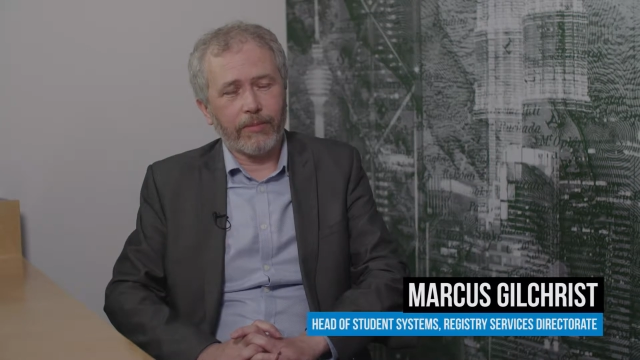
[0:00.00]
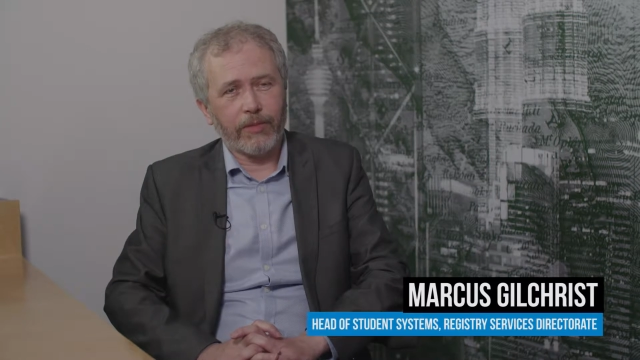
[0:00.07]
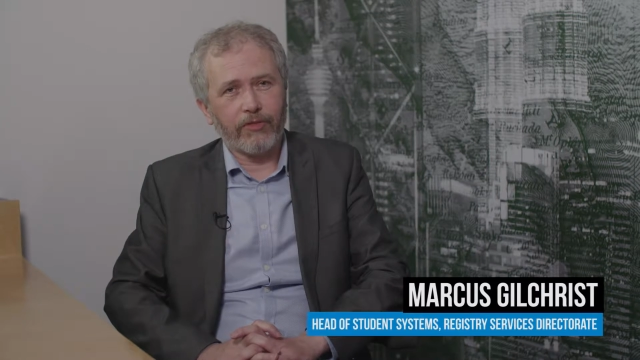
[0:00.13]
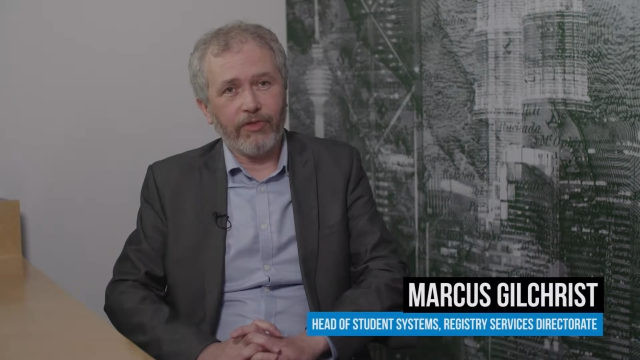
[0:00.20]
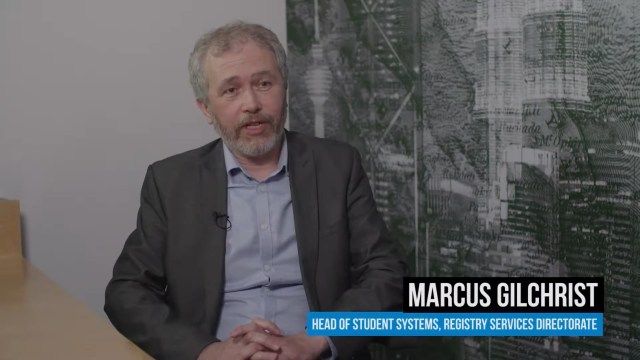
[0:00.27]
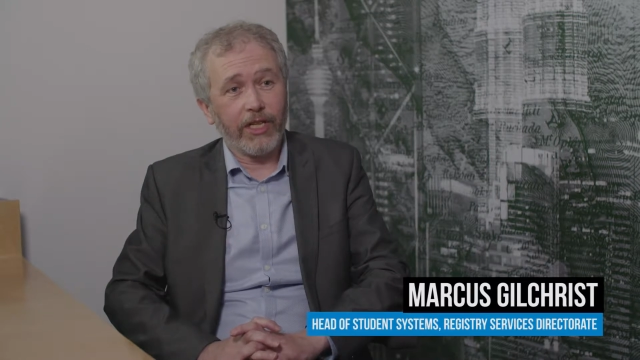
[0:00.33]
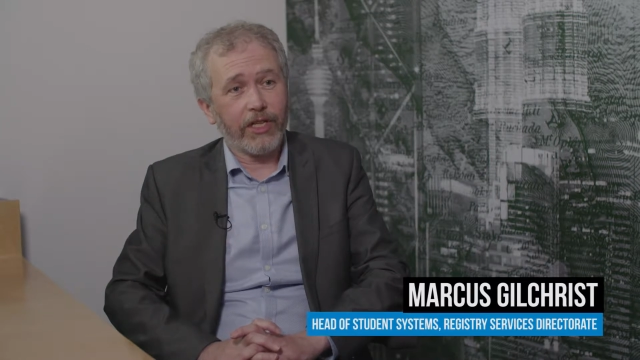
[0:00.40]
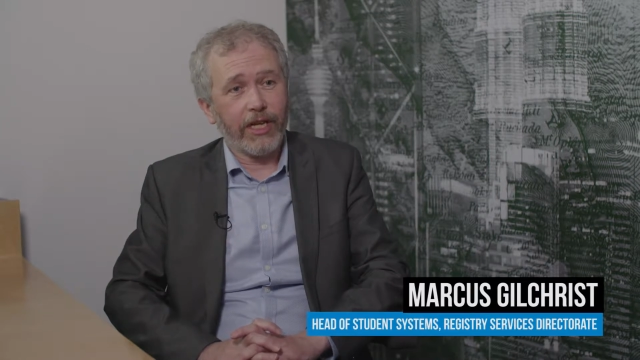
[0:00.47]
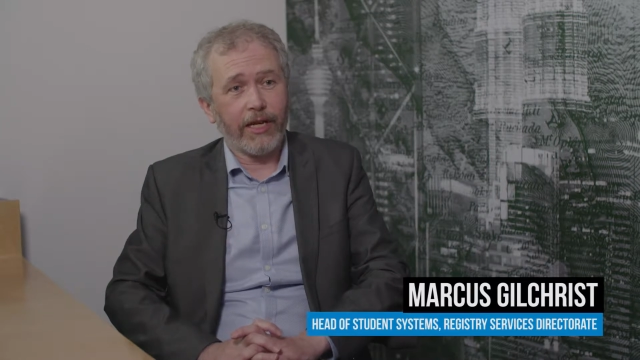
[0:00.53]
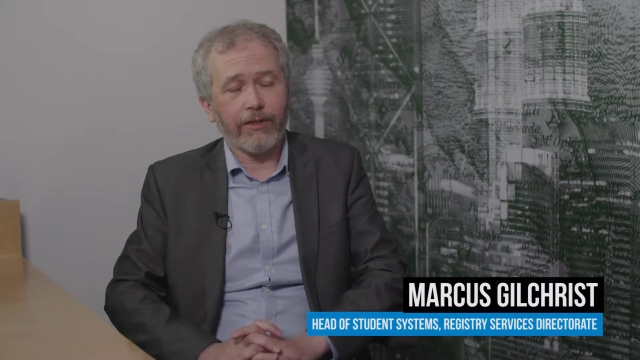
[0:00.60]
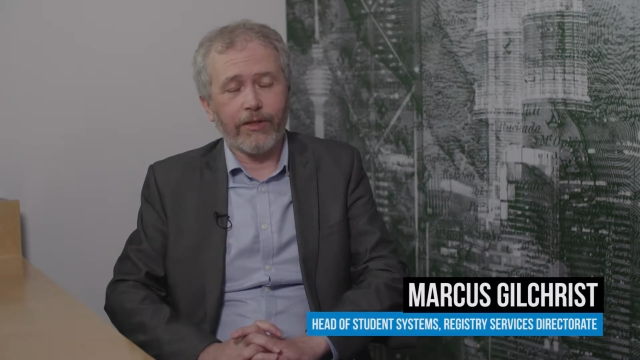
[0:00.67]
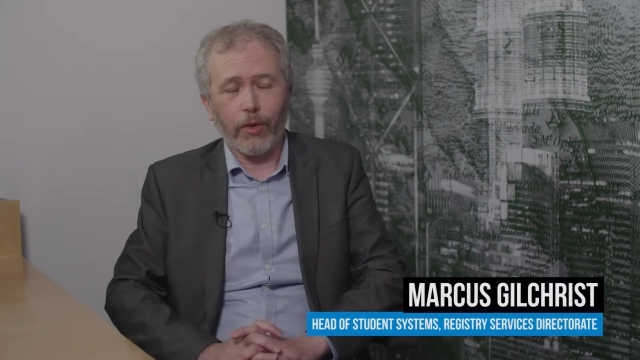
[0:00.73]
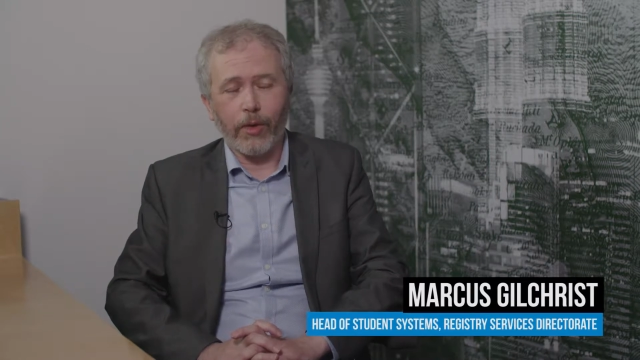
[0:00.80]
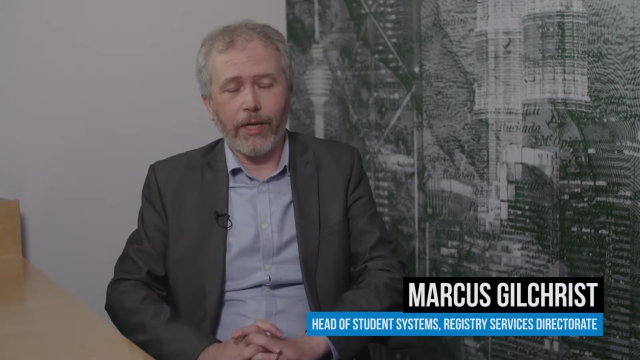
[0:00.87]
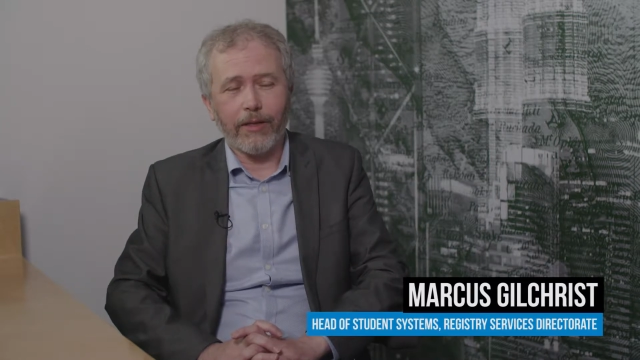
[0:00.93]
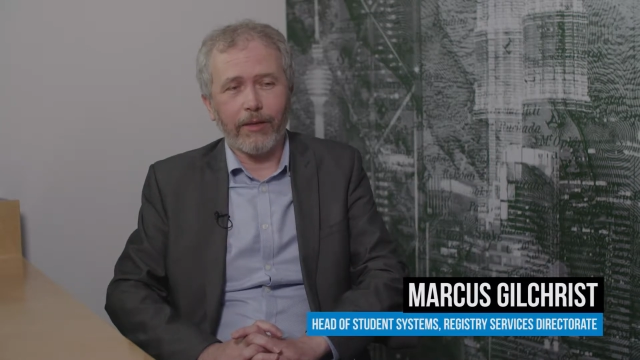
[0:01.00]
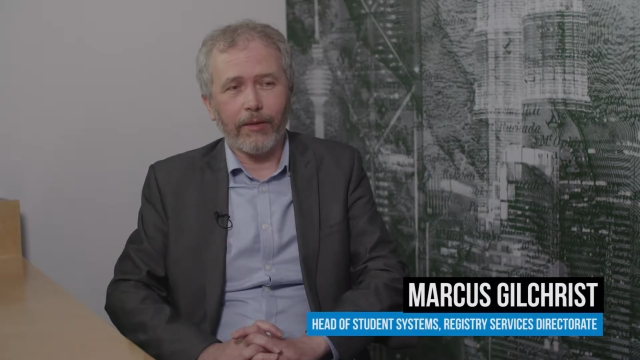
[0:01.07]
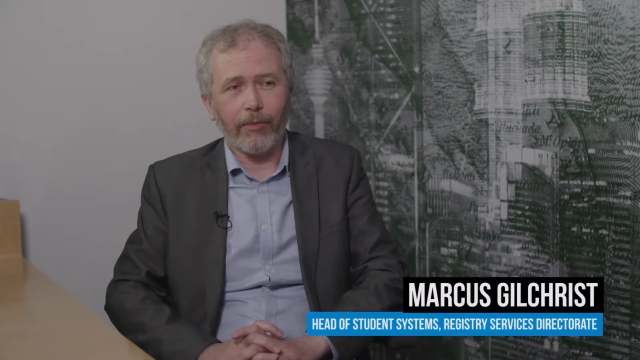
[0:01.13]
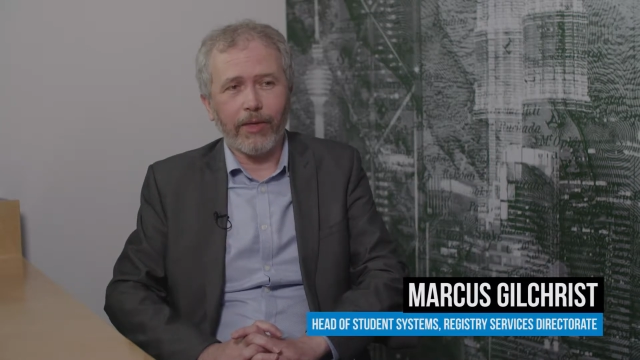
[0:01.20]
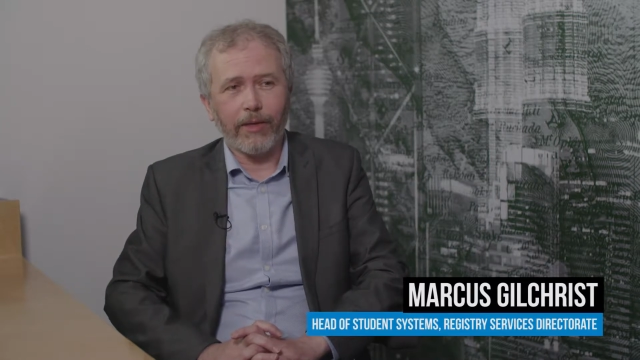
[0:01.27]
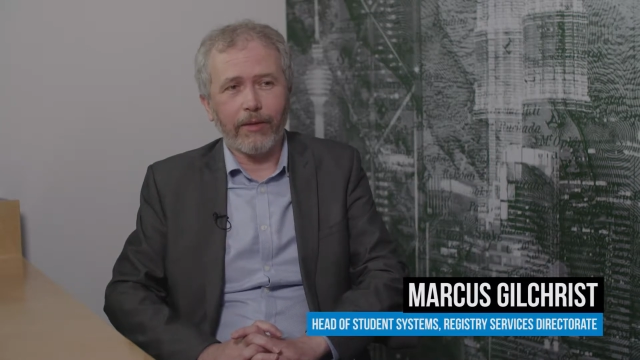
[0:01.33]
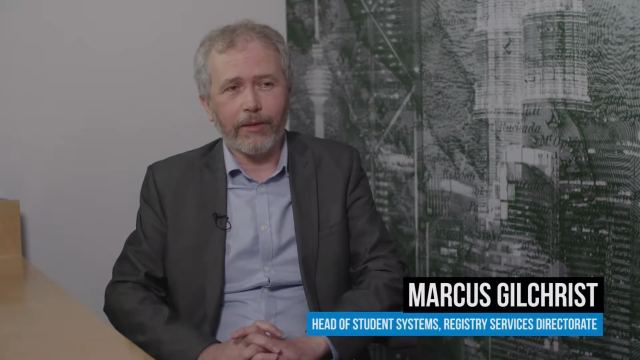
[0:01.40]
really change the way that
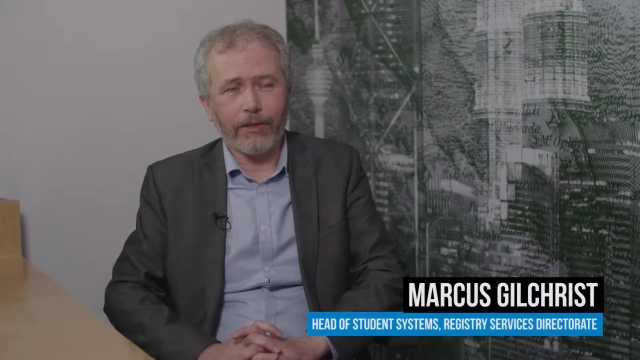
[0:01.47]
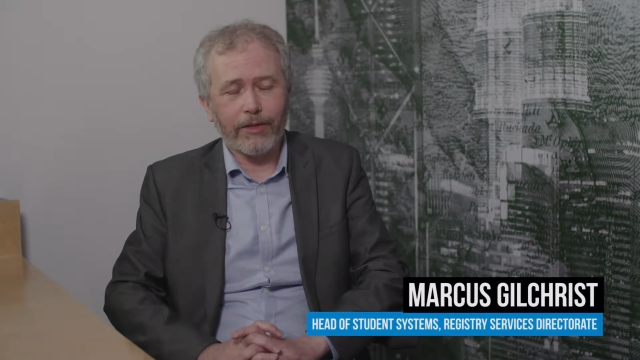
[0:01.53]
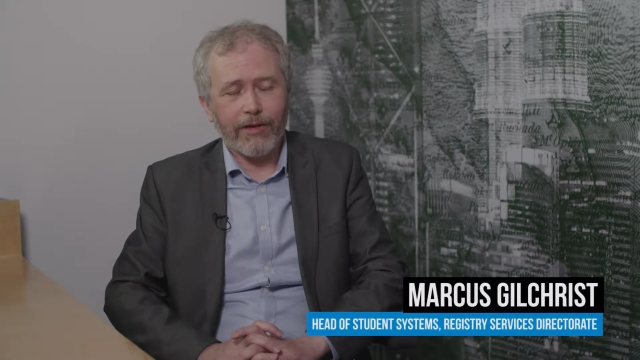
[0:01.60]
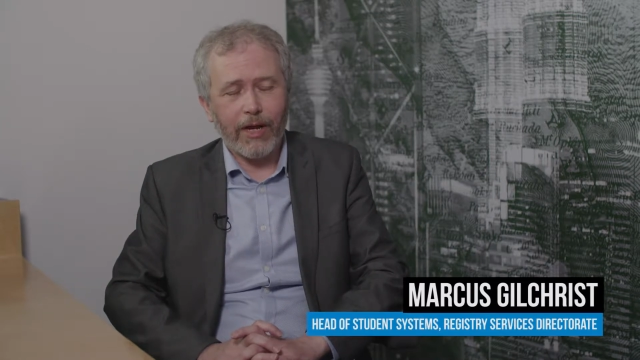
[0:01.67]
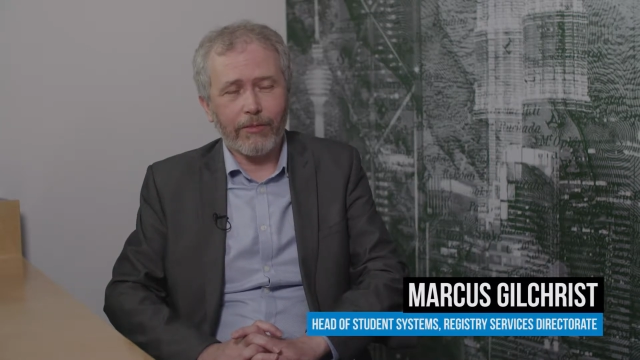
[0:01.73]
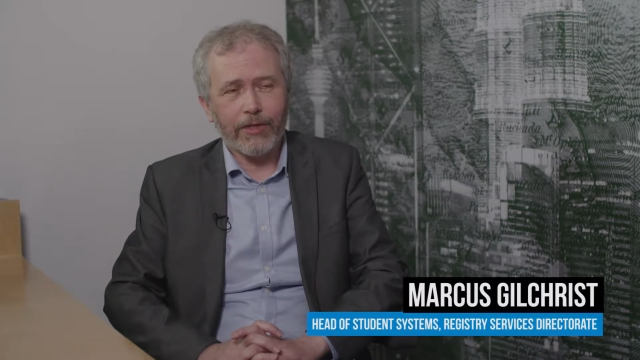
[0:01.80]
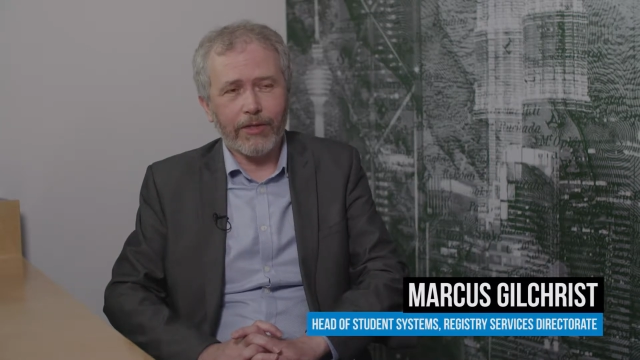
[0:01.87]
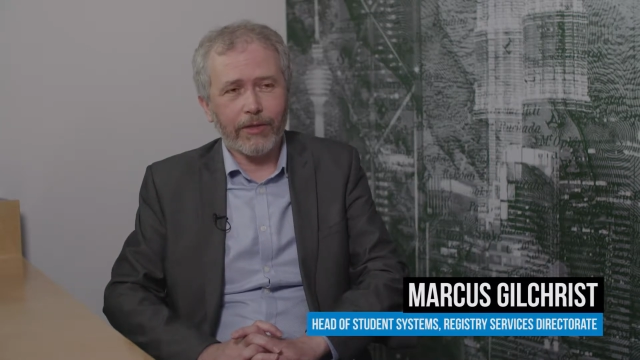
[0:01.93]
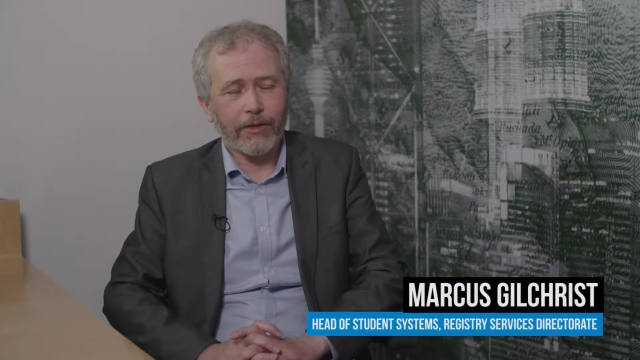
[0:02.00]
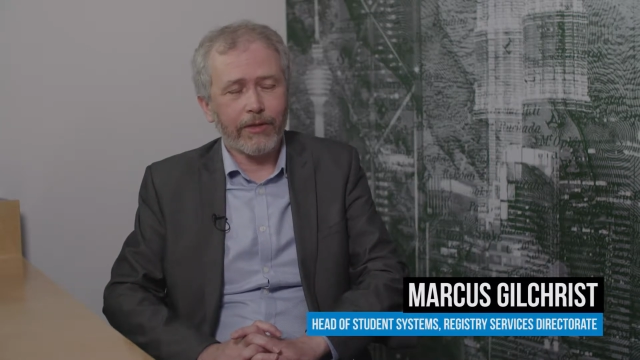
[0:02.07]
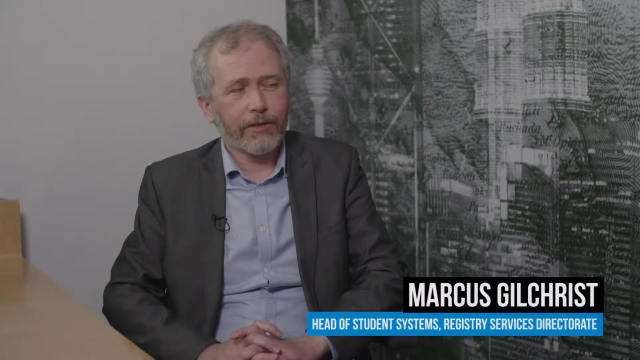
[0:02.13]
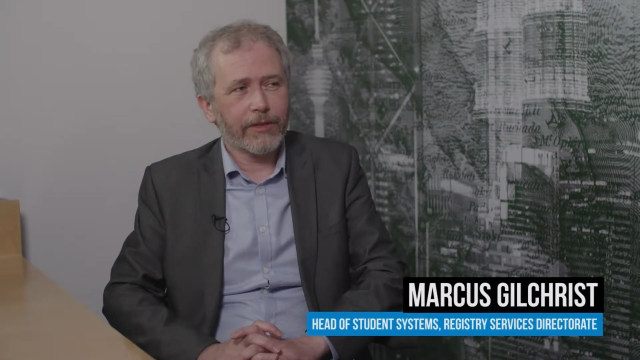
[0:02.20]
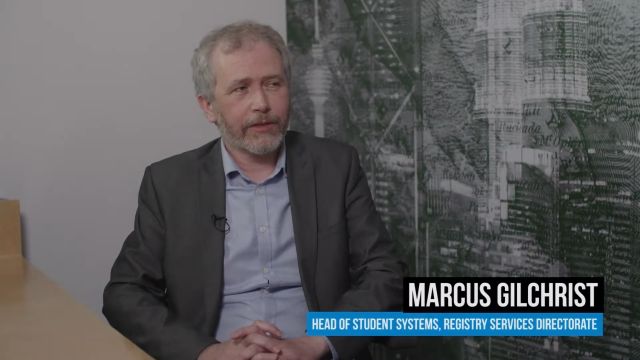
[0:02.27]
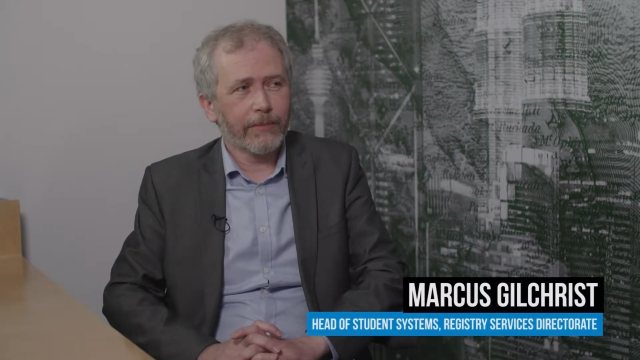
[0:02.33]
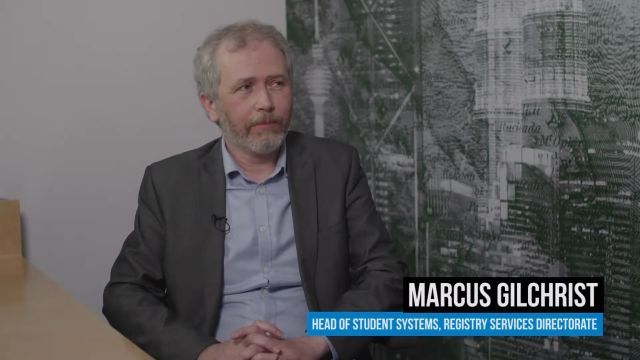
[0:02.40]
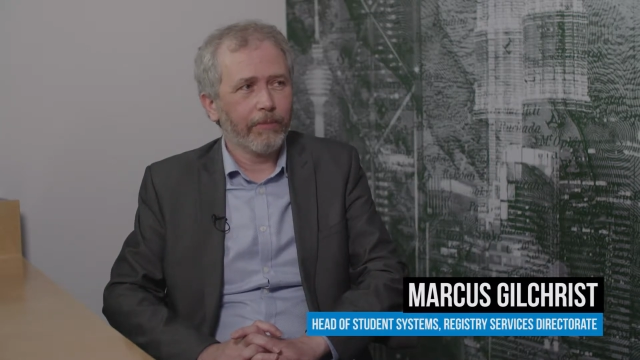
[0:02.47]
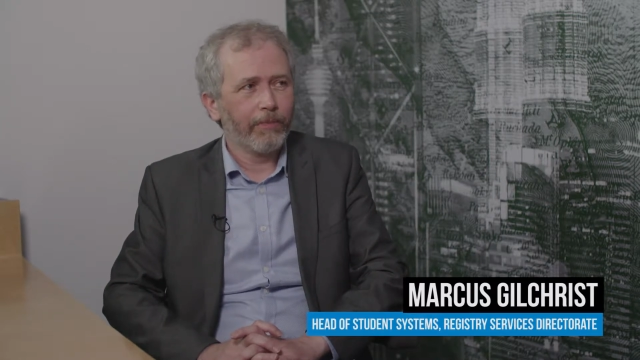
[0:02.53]
we interact with students,